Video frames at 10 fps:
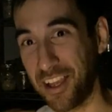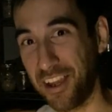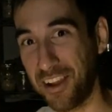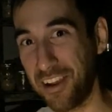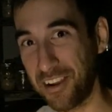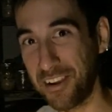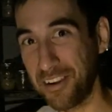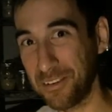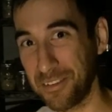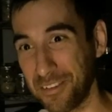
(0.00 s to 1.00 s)
oh,
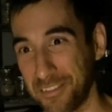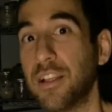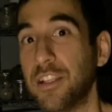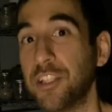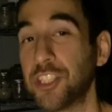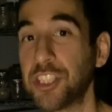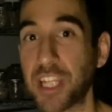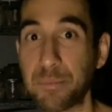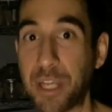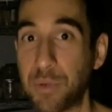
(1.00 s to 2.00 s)
just just. You should check
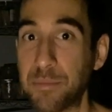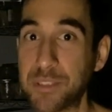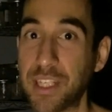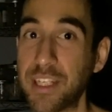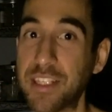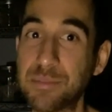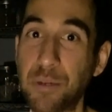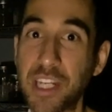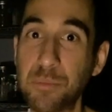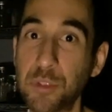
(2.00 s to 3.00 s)
out my website. It's
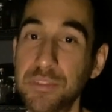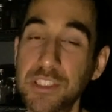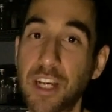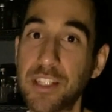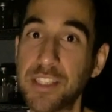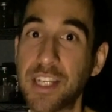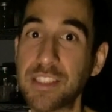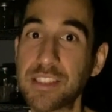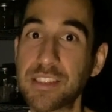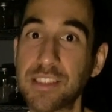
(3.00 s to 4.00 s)

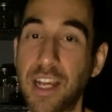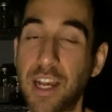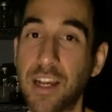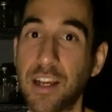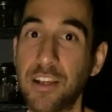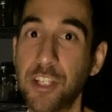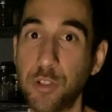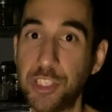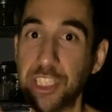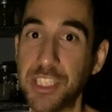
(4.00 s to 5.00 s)
bodymovin.net. Uh, no
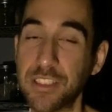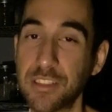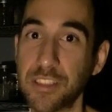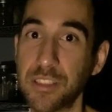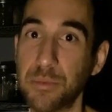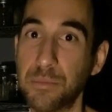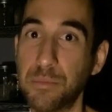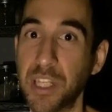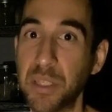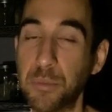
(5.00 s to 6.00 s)
G on the
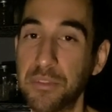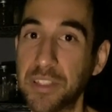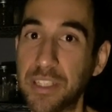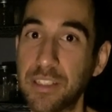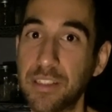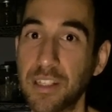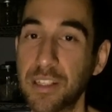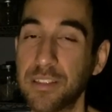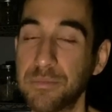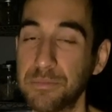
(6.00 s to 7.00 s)
bodymovin.net.
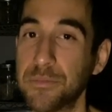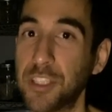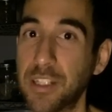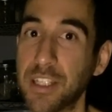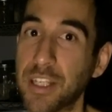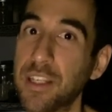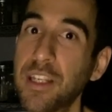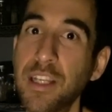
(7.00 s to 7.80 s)
Uh, .net.